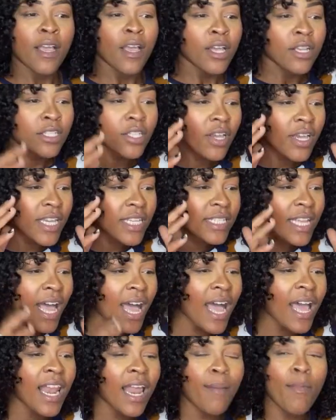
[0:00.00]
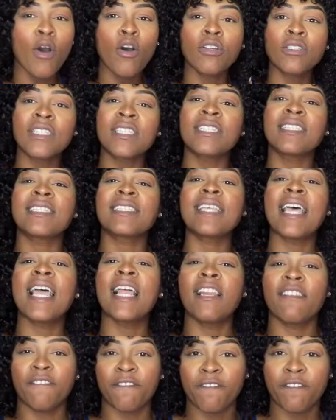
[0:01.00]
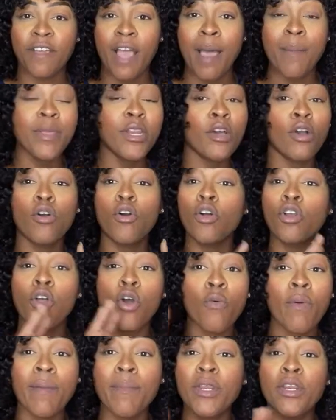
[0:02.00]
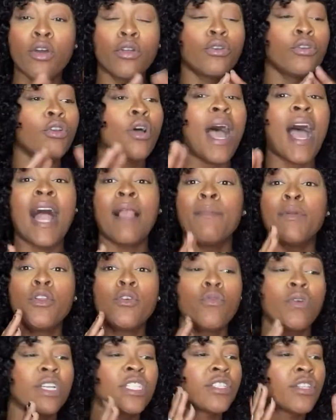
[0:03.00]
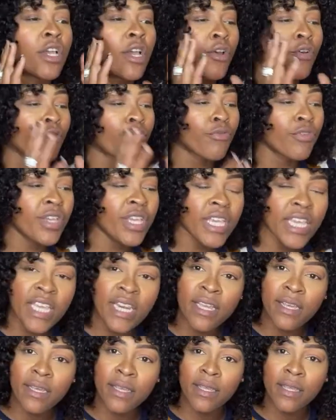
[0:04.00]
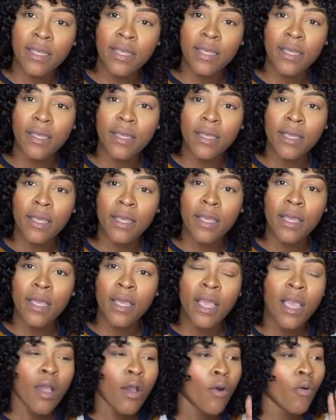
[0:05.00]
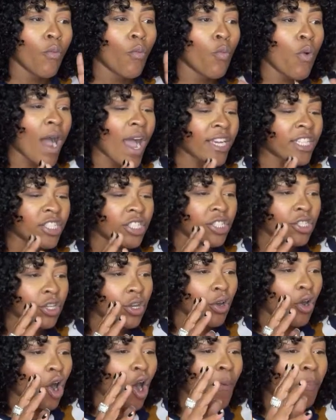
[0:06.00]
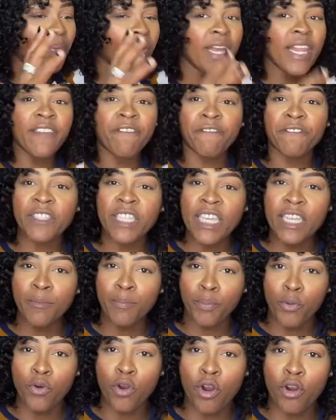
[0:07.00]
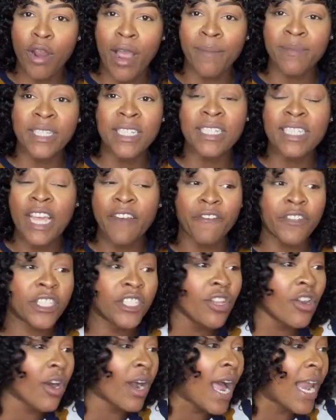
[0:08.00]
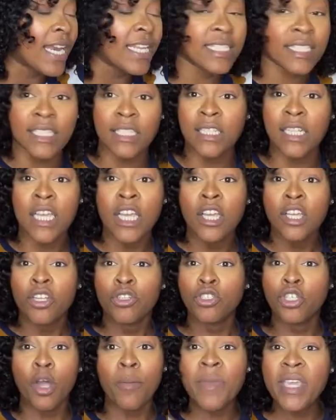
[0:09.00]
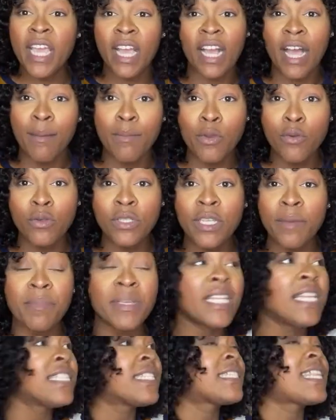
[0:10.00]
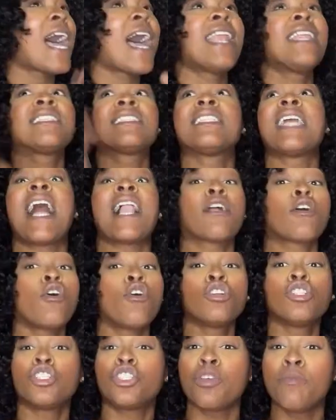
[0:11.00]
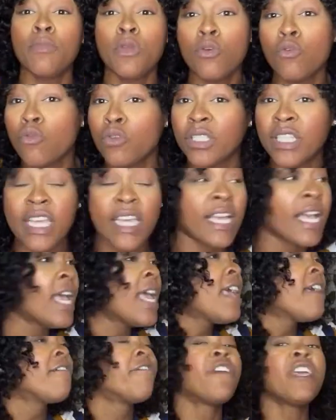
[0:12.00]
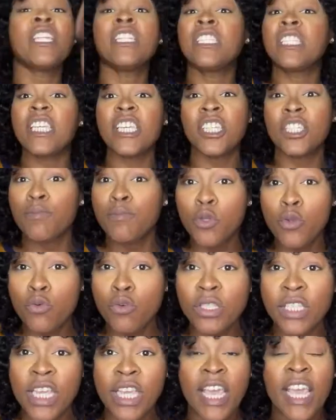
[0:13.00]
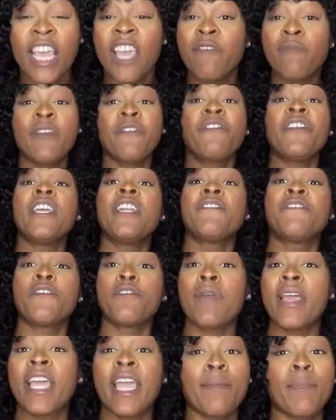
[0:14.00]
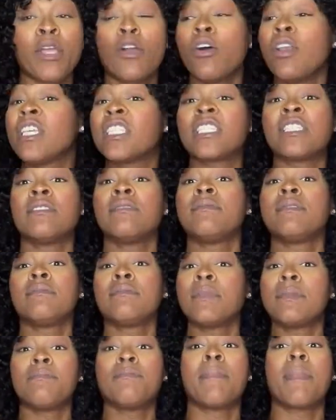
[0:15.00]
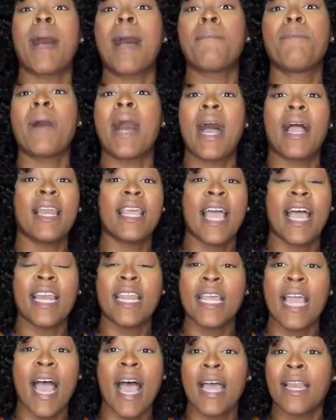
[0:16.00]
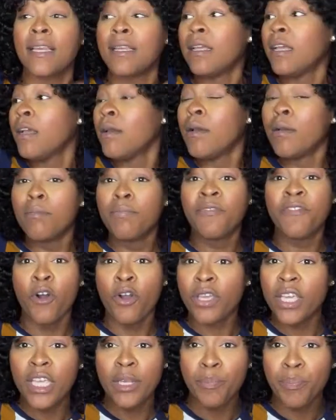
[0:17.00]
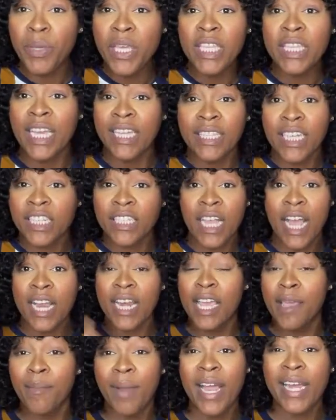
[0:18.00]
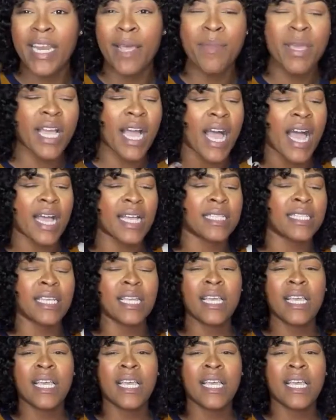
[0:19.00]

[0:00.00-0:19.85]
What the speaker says: So it's all about self. I'm not going nowhere. All I do was read, watch uplifting programs. Instead of sit down and listen Jamaican music, me start listening to country music, vintage music. If me feel for reggae, me go listen Bob Marley and fucking Peter Tasha and them and them, because